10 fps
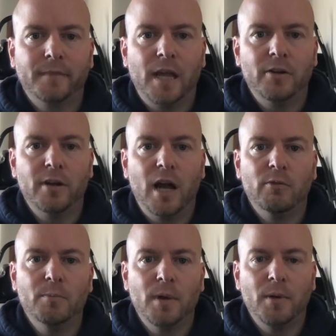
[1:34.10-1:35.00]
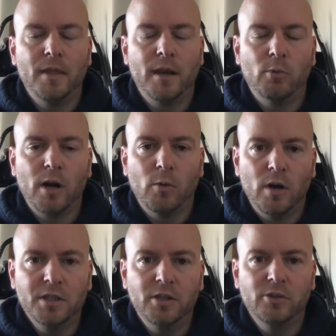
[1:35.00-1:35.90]
I do not remember. And then what I
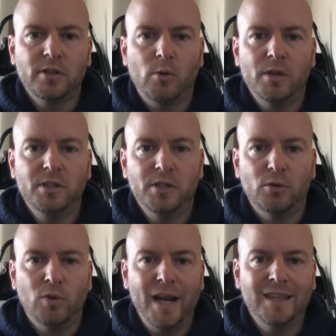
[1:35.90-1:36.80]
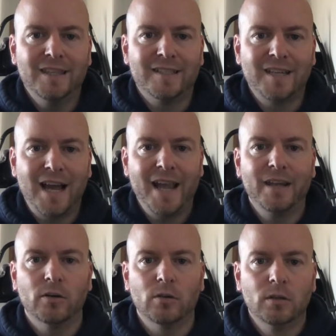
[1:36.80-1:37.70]
want you to do is I want you to write the
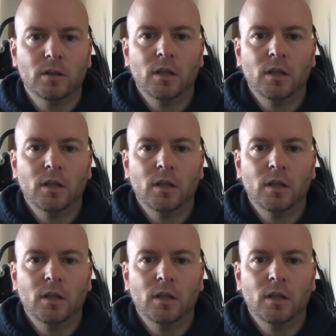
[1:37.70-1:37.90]
title.